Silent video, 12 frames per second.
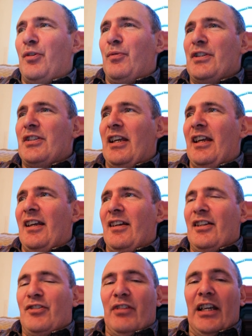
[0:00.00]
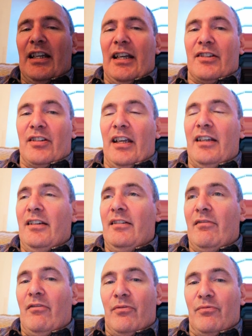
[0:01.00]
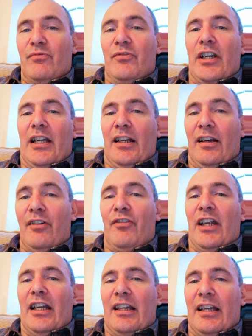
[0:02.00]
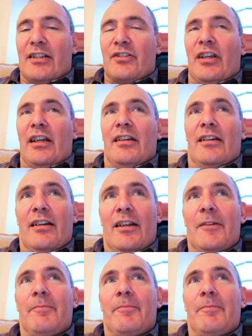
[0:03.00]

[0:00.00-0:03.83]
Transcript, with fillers: so it's a, it's really exciting, really, really exciting.